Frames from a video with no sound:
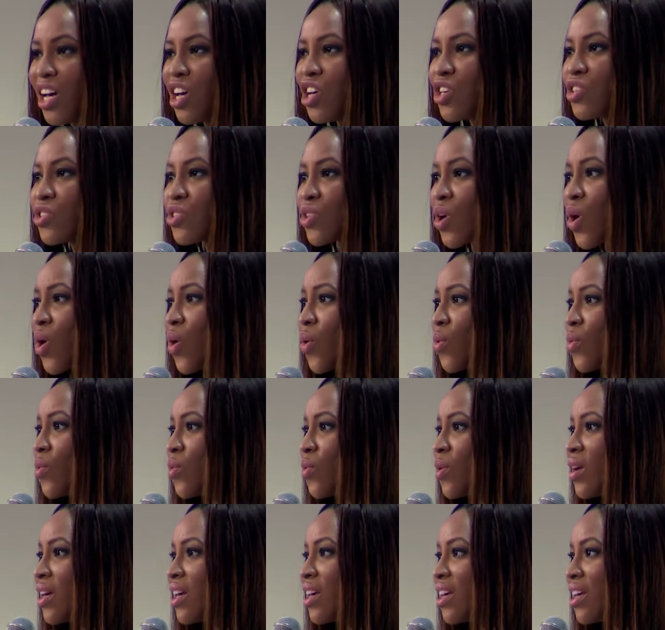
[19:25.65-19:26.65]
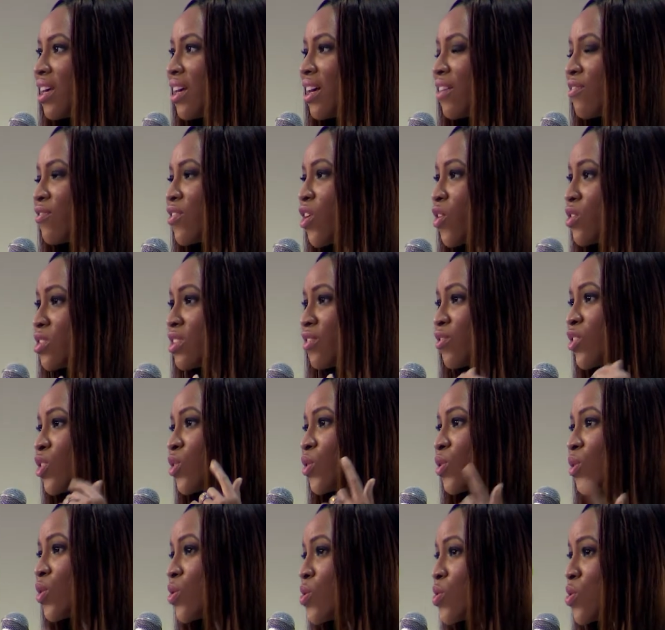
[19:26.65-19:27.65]
So those of
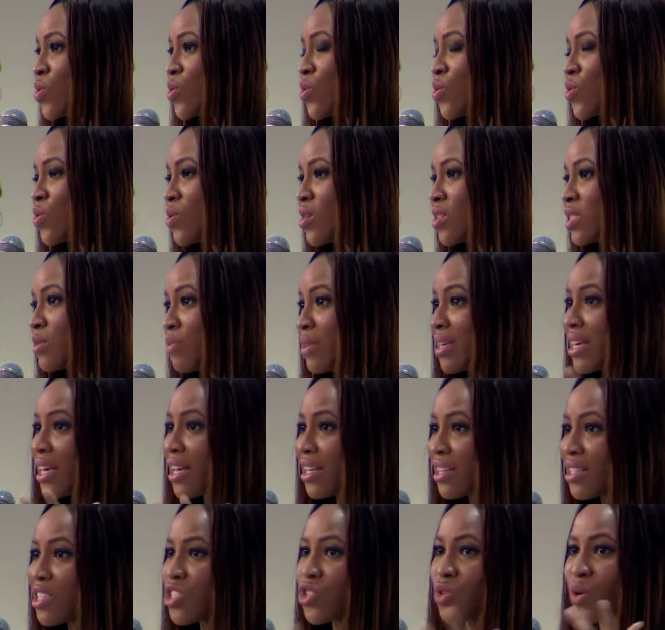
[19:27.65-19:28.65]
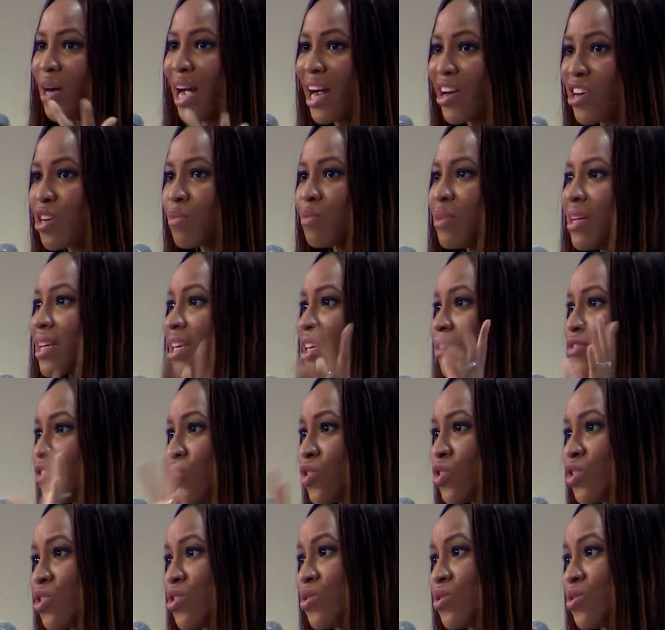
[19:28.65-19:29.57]
you who speak English or Arabic, if you could